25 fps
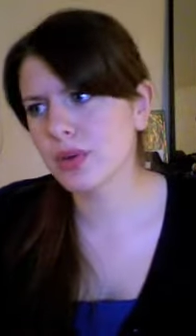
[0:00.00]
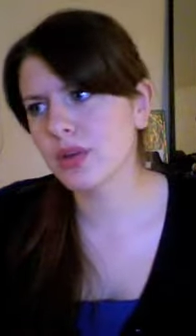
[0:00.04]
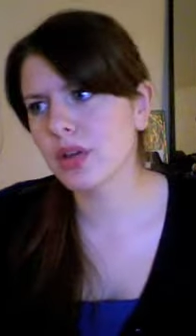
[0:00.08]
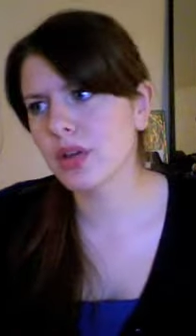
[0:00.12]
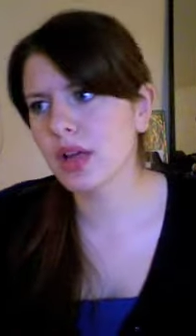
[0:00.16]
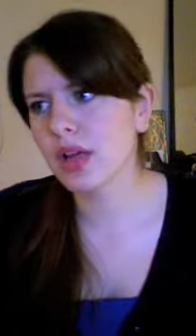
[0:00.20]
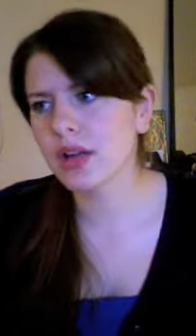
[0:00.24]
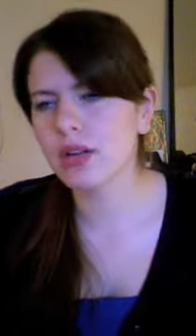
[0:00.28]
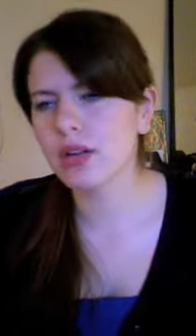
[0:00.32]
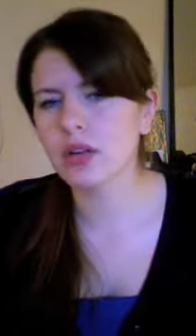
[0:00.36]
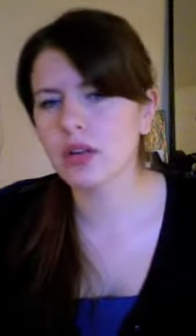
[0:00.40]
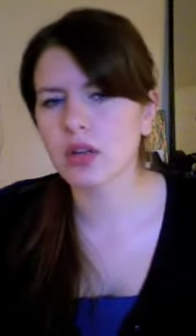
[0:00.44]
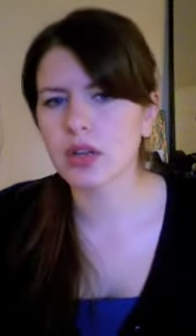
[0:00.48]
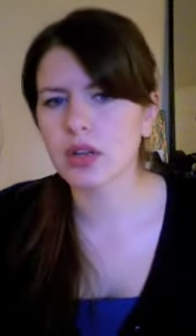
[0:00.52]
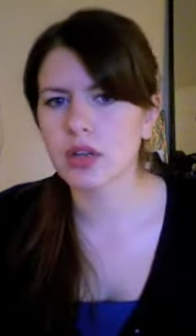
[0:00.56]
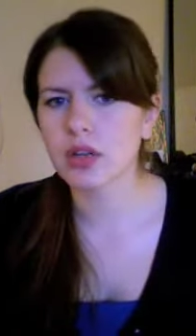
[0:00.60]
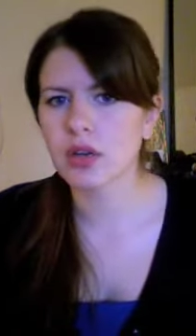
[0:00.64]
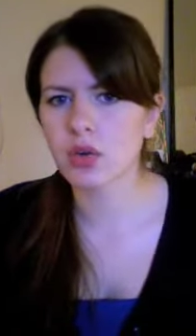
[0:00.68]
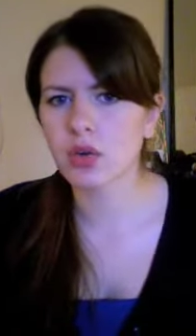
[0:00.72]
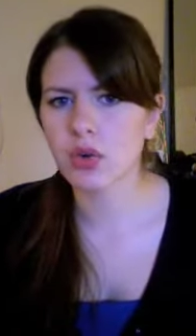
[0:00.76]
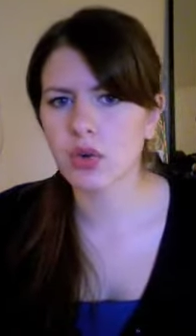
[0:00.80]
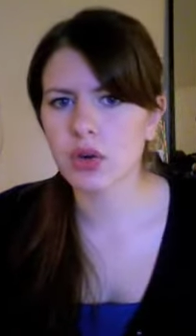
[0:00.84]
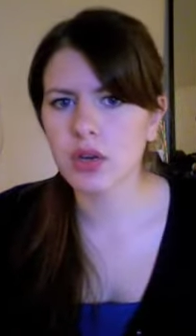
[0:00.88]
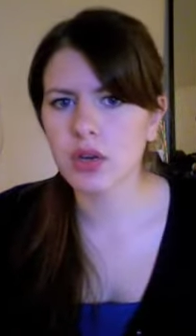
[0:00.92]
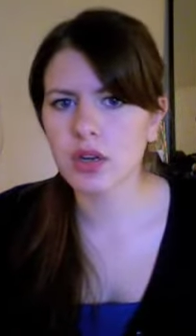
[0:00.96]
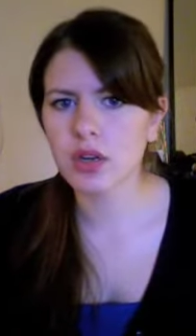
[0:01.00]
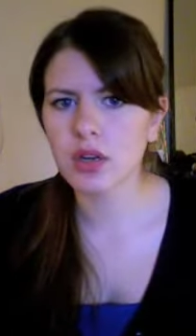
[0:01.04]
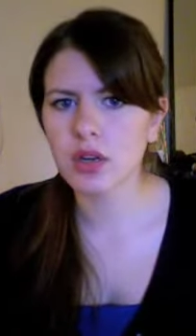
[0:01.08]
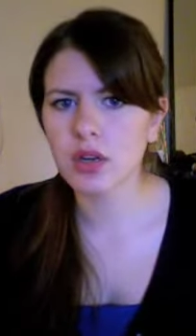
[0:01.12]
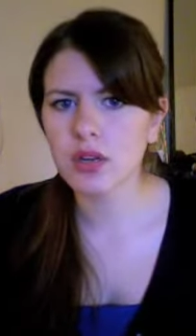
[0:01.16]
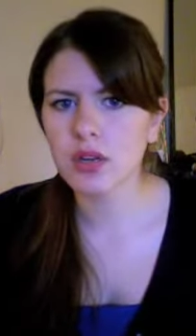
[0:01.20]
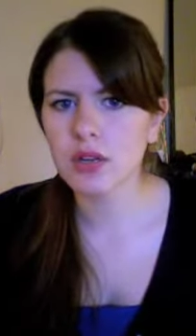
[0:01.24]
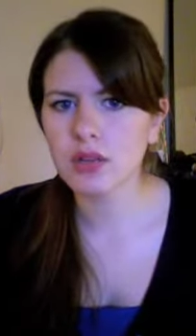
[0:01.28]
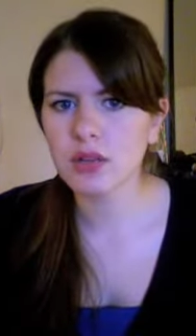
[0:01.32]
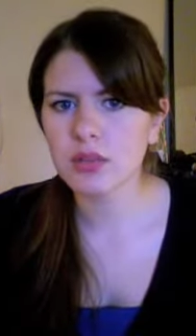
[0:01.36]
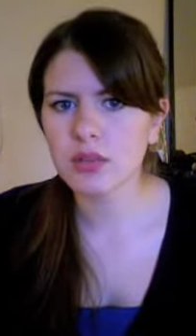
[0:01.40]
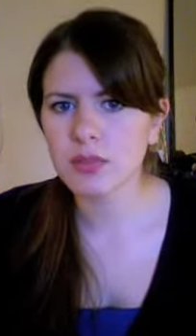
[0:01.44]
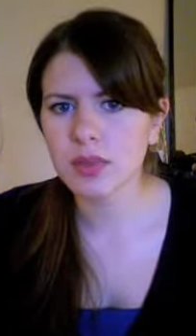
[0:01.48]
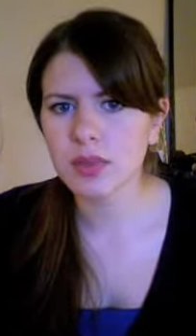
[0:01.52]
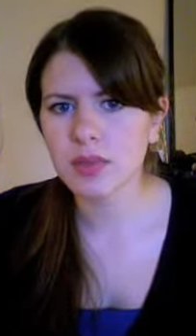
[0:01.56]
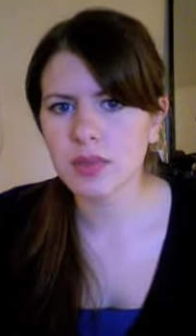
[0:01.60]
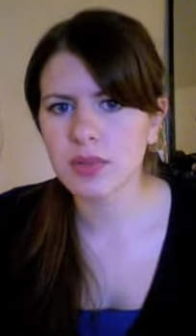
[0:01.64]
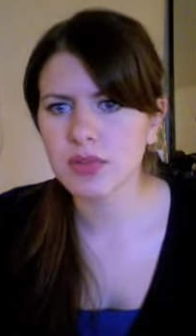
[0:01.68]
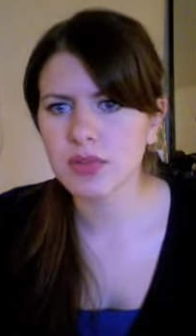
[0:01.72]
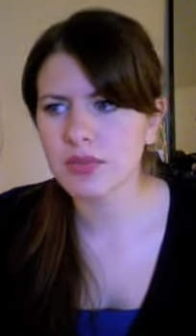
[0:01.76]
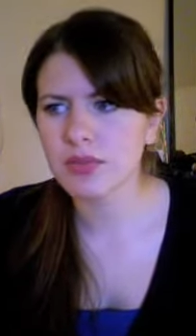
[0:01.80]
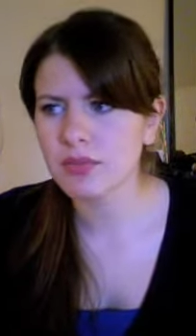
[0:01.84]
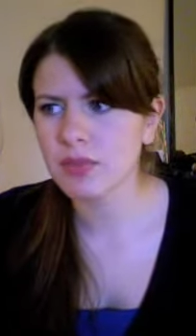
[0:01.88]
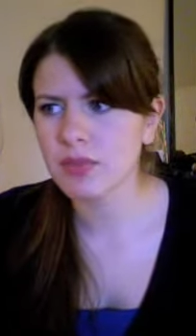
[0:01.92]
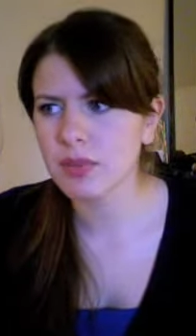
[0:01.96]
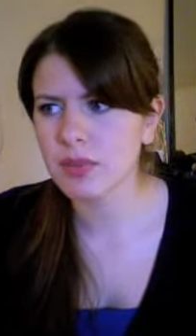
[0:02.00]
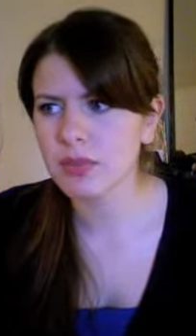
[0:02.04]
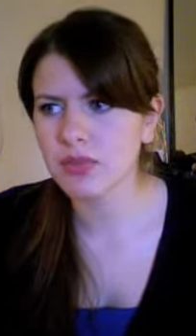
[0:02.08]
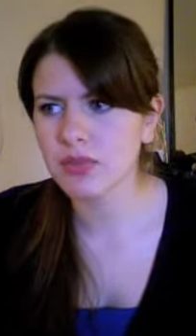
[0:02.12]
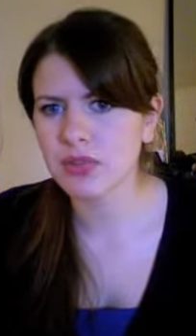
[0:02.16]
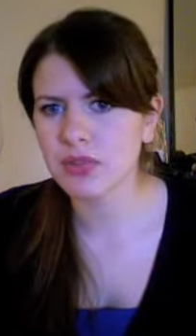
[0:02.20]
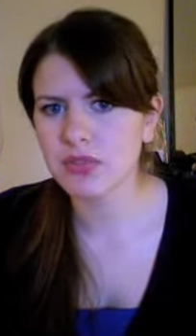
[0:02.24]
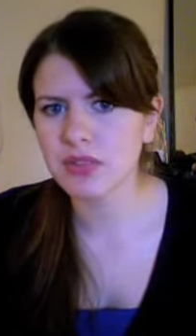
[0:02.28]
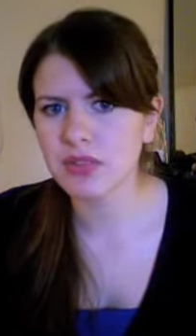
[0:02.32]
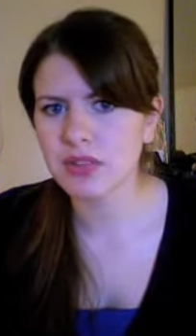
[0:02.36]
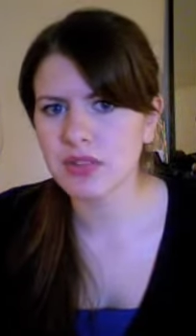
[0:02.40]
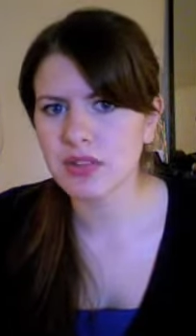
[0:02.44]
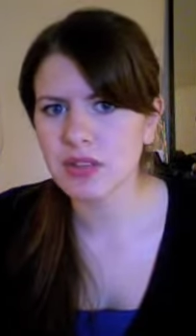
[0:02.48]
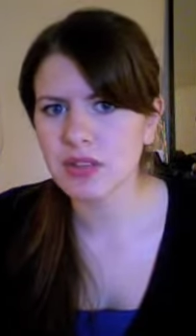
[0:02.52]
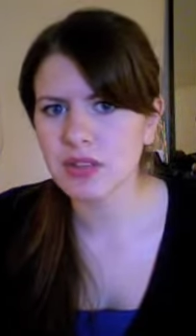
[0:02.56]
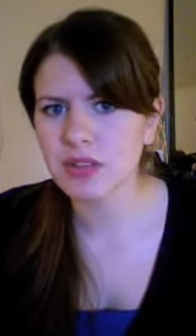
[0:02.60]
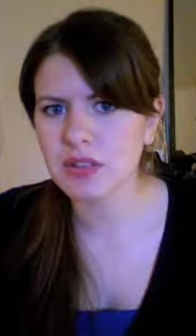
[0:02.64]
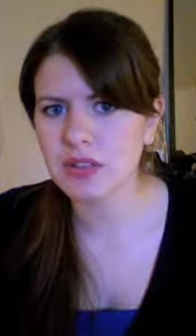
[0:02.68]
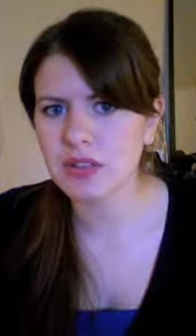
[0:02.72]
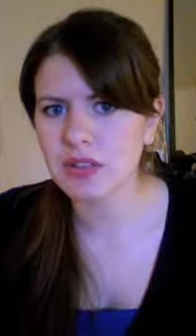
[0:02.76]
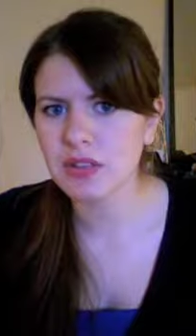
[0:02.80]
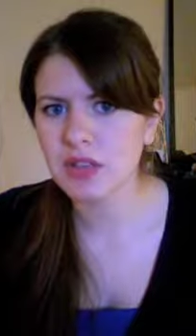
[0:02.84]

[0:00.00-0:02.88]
I don't know, like a quarter in? Maybe 50 cents?